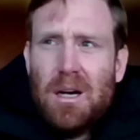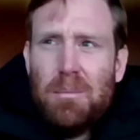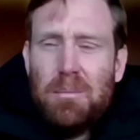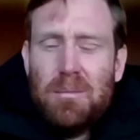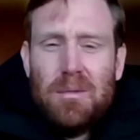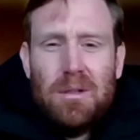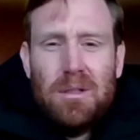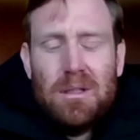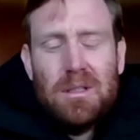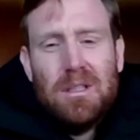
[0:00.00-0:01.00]
um
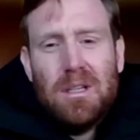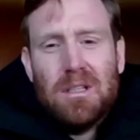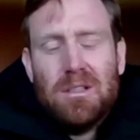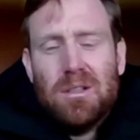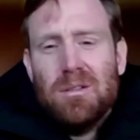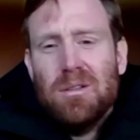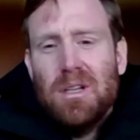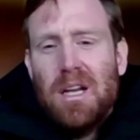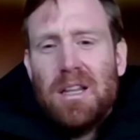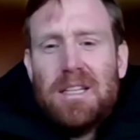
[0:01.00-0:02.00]
yeah, so
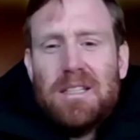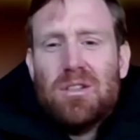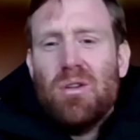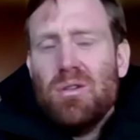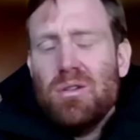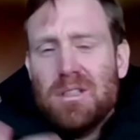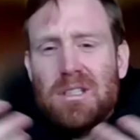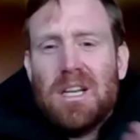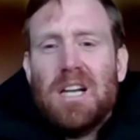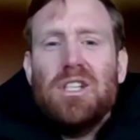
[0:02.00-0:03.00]
there's this whole
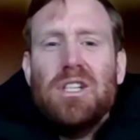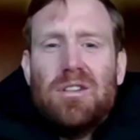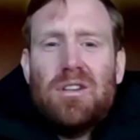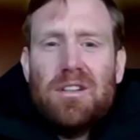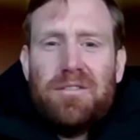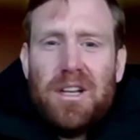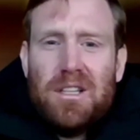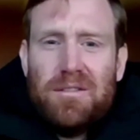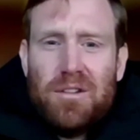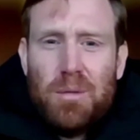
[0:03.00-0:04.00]
discussion around
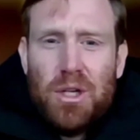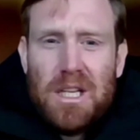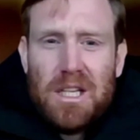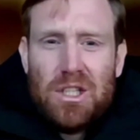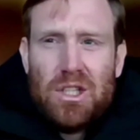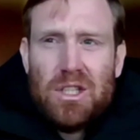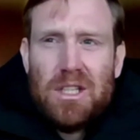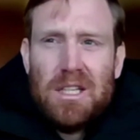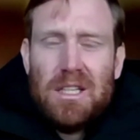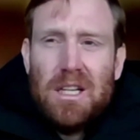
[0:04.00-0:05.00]
effective
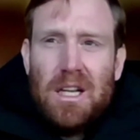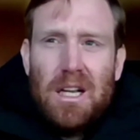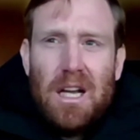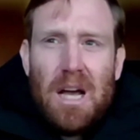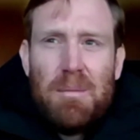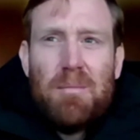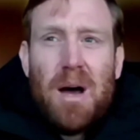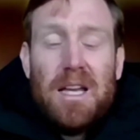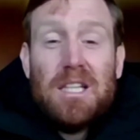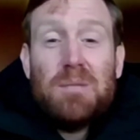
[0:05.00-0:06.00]
communication. And I mean,
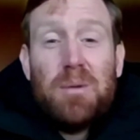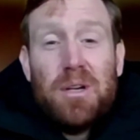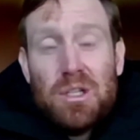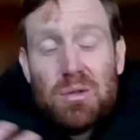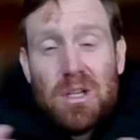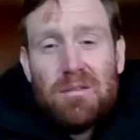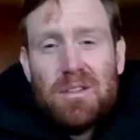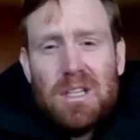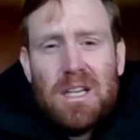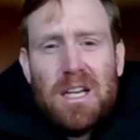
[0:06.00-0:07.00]
my experience when
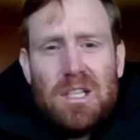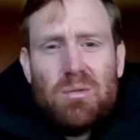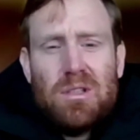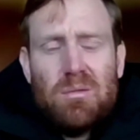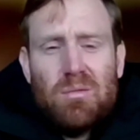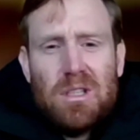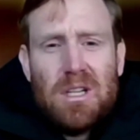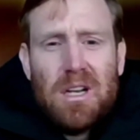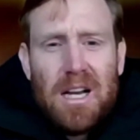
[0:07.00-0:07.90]
I've engaged with